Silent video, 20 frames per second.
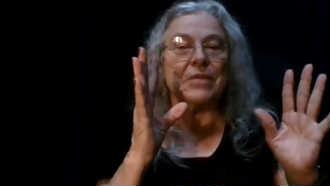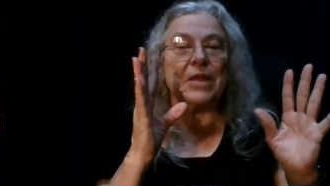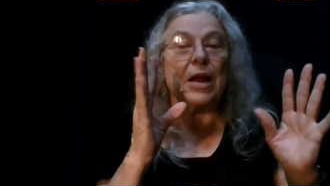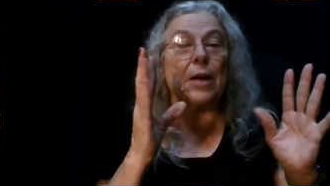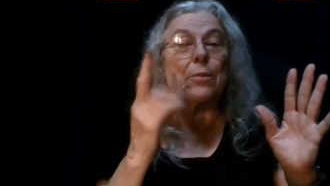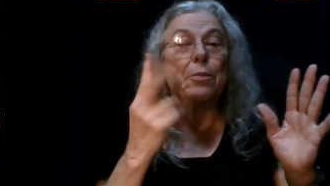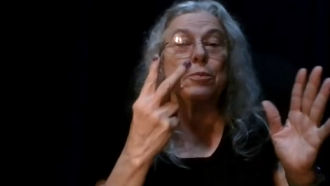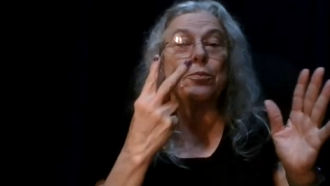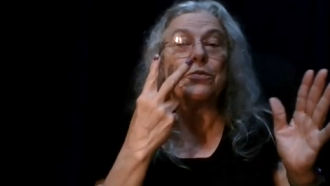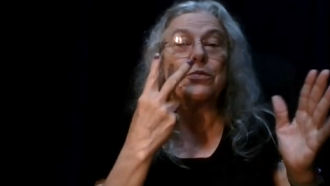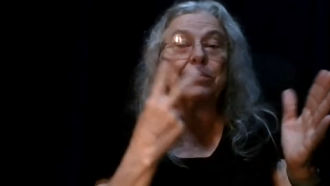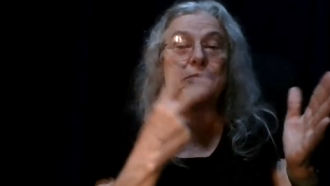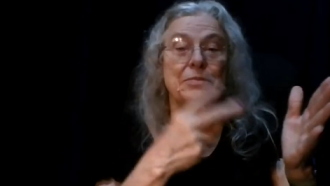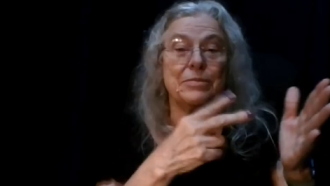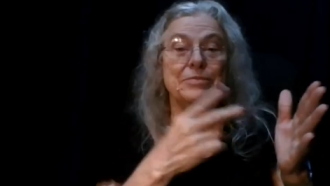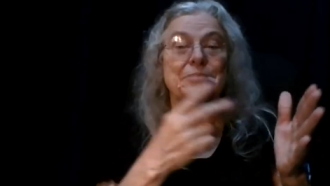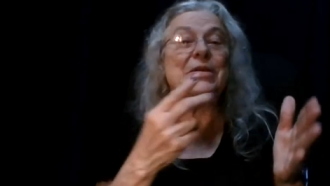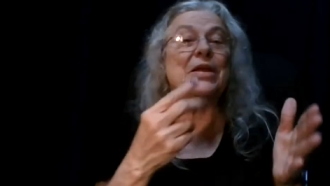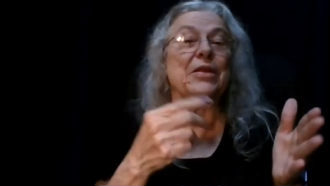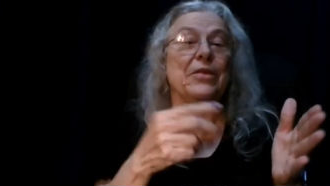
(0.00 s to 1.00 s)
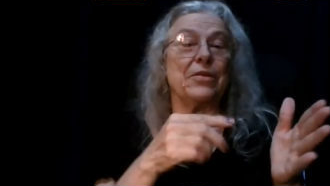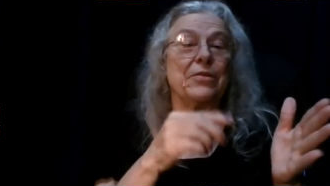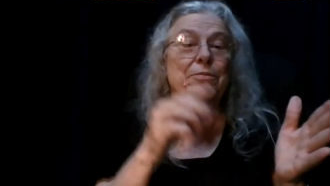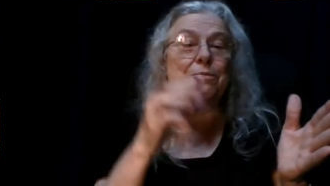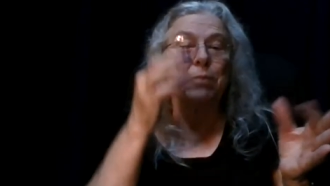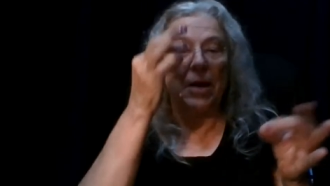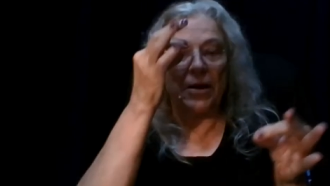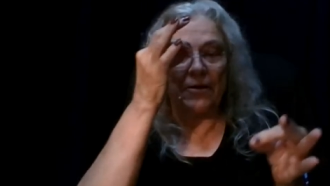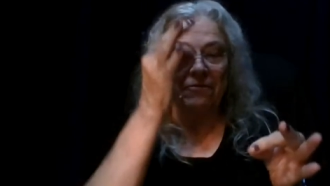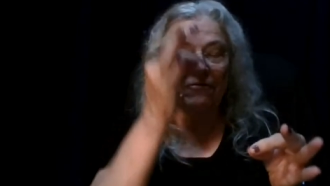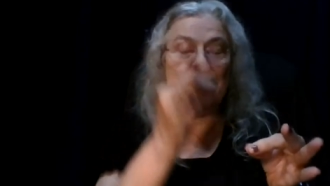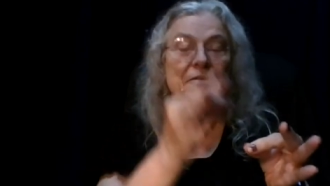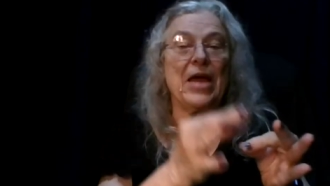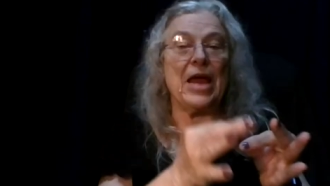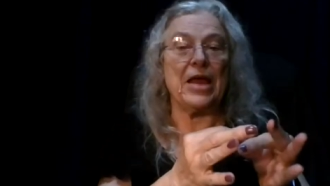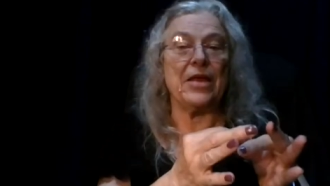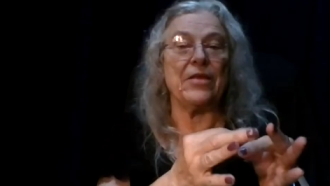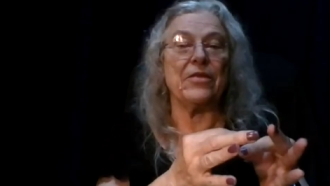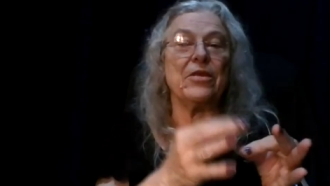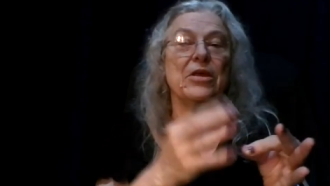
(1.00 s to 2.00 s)
Mm, mm, my
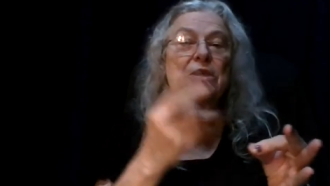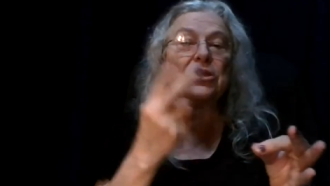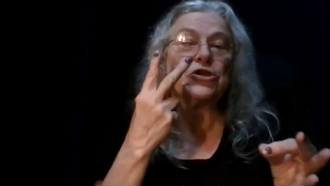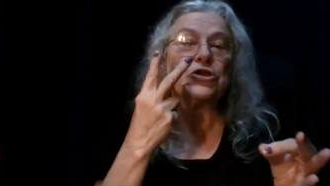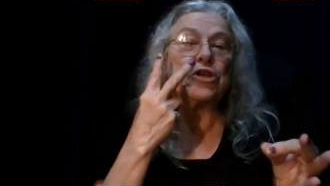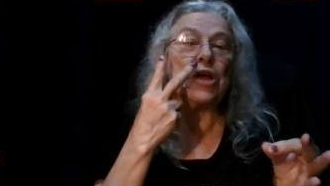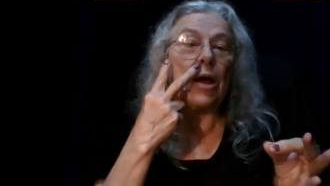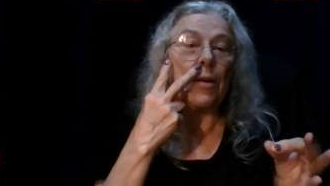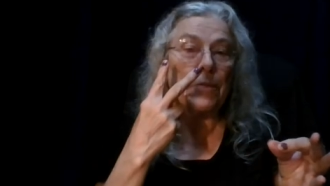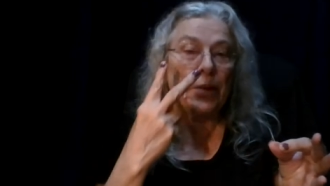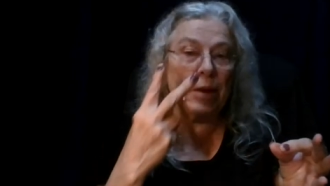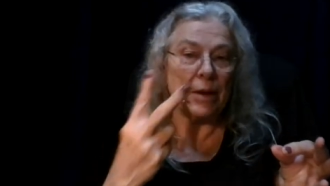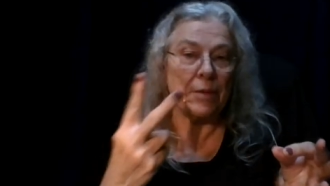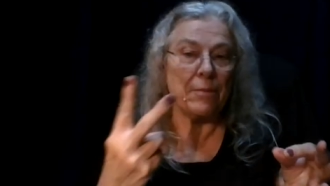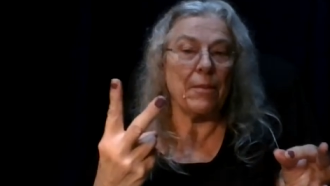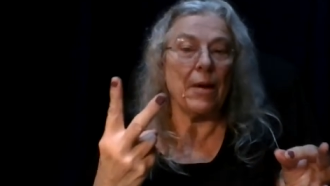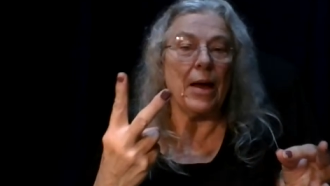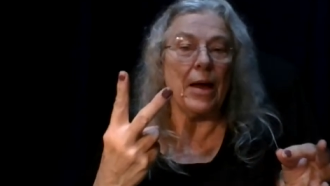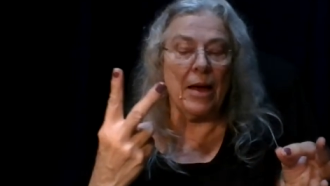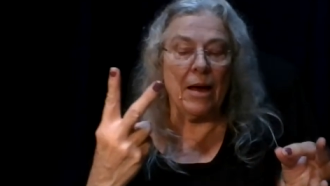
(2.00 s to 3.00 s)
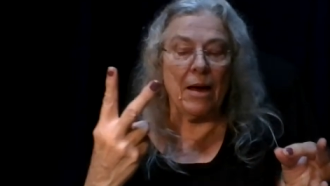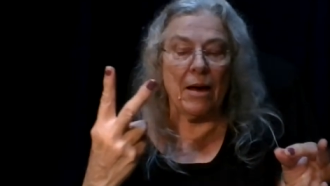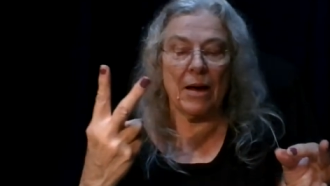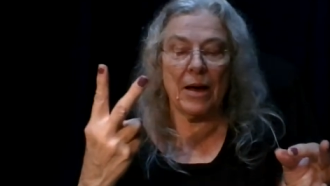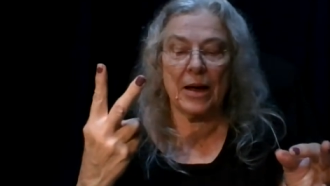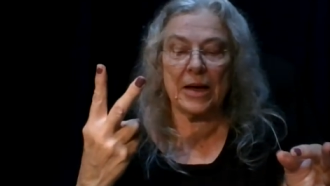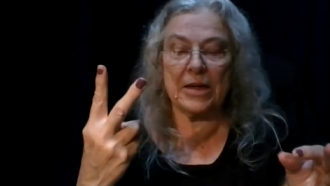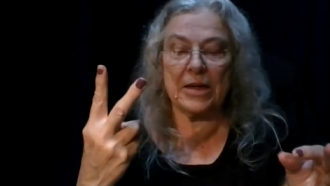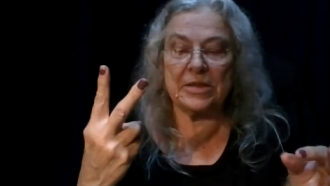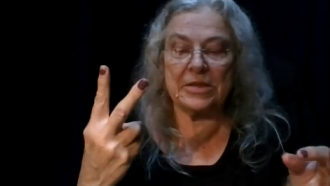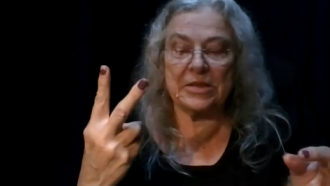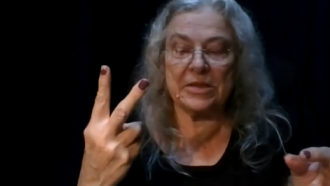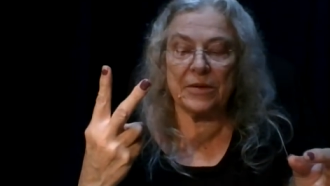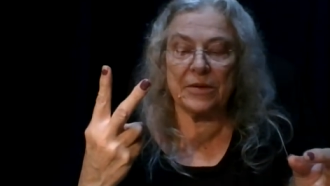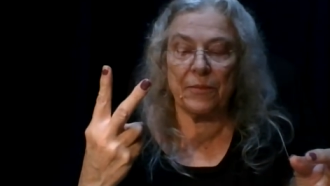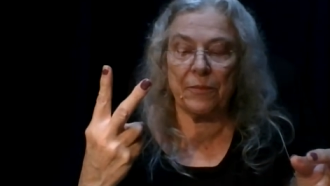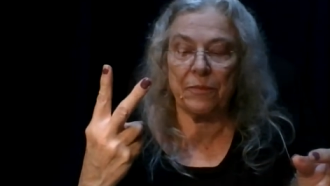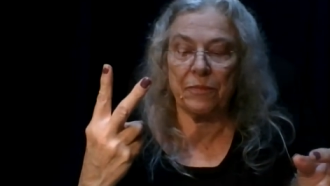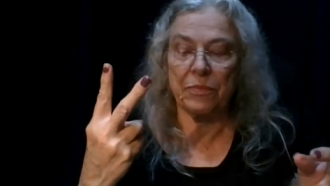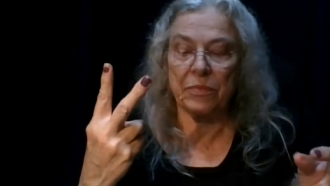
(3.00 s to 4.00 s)
faith shall be my eyes.